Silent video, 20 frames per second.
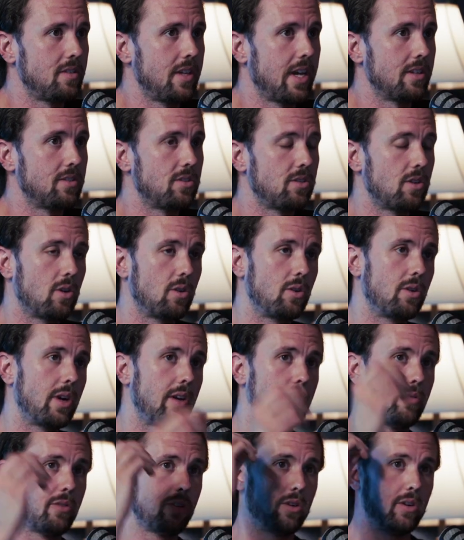Yeah, so
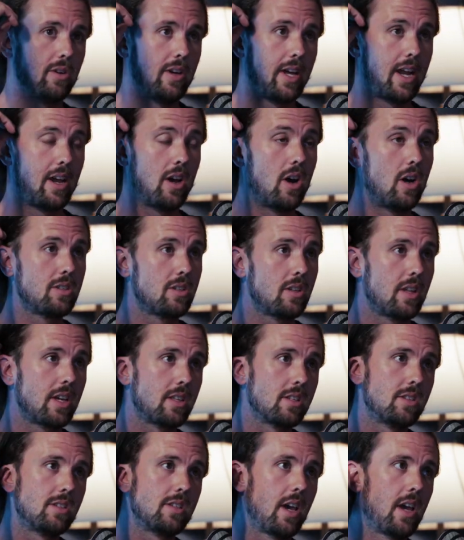grateful. And I also like
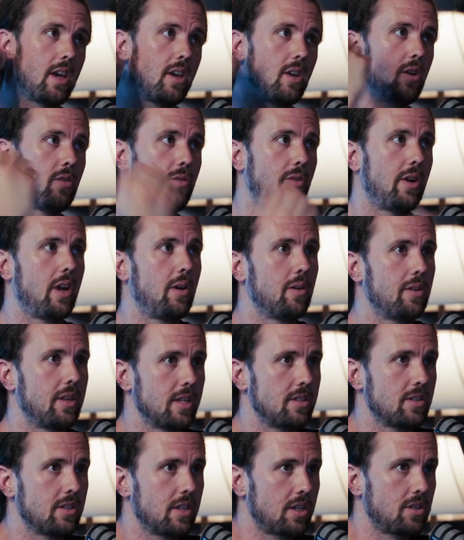to say, you know, for anyone
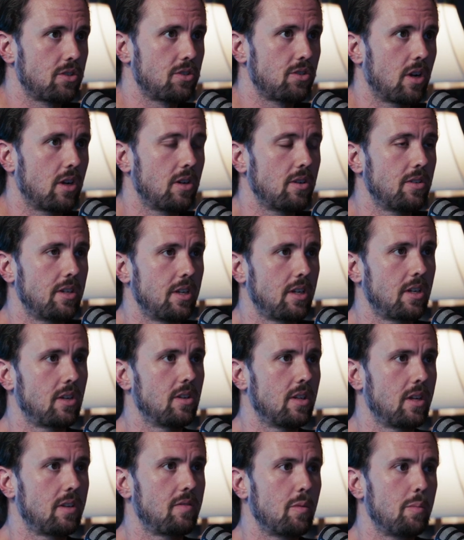that's like struggling or
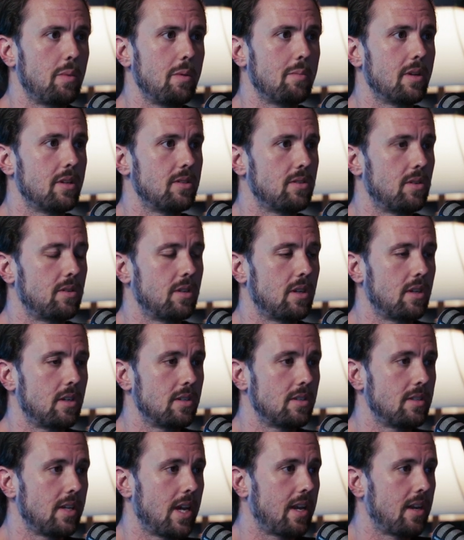like for people that don't
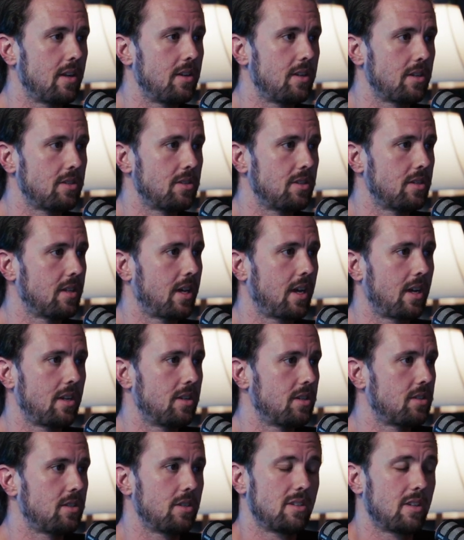understand addiction, like
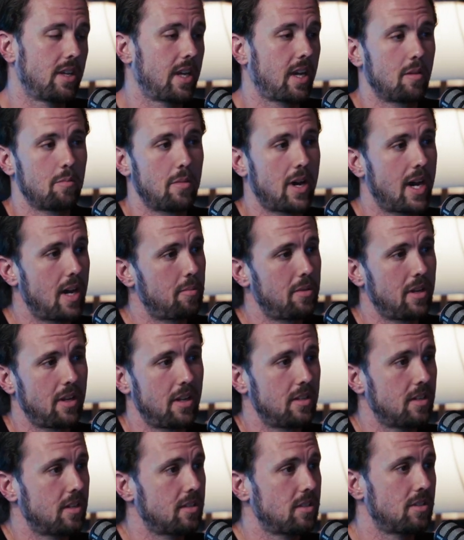in my
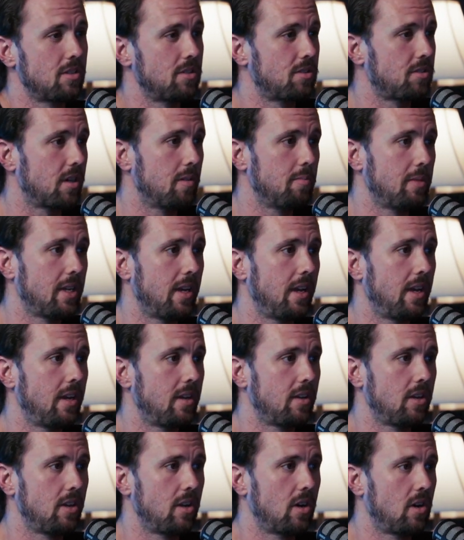opinion, doesn't discriminate.
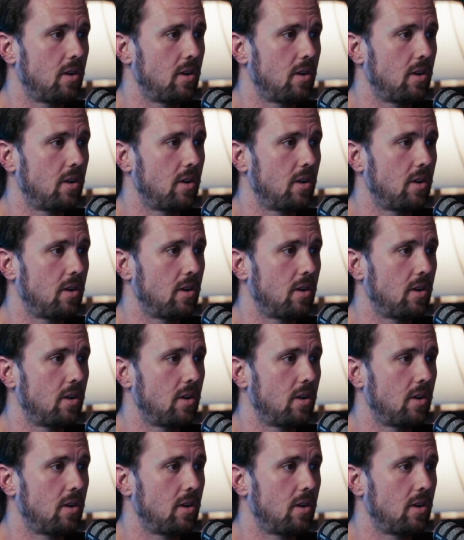You know,